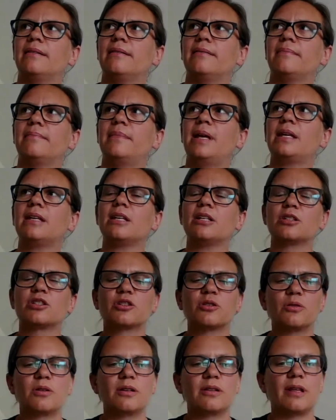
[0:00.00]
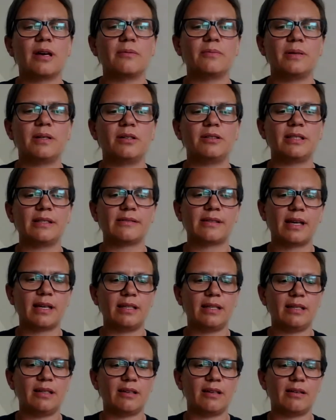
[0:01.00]
making sure that we are
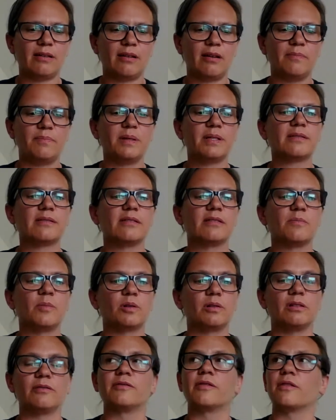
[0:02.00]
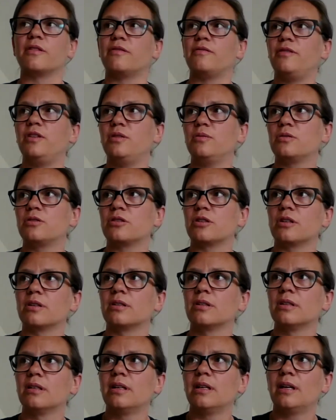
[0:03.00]
designing a business model for the
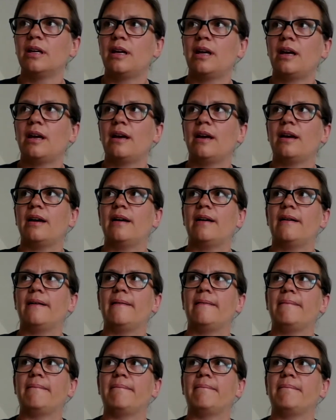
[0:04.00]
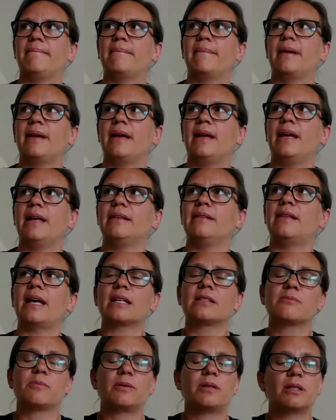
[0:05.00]
future. And
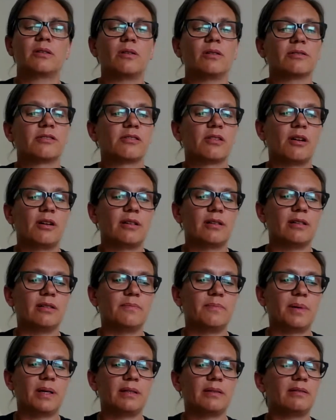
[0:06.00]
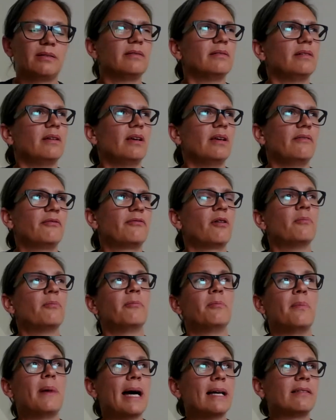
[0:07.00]
that's where it all started. But
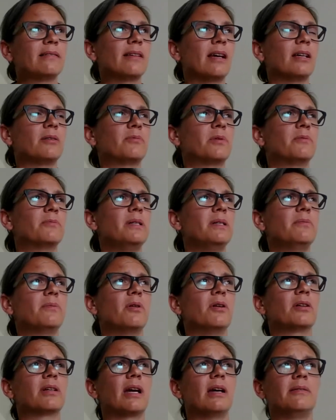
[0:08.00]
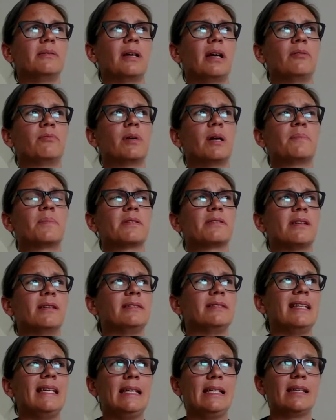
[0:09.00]
from my side, where we work, I
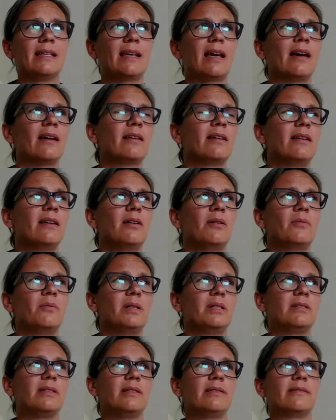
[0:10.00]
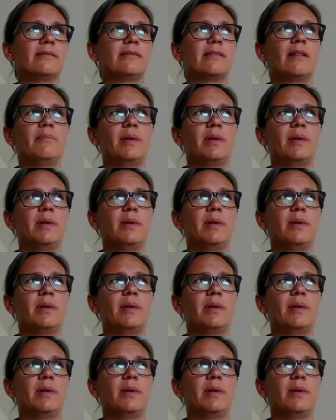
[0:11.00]
represent IKEA, which is the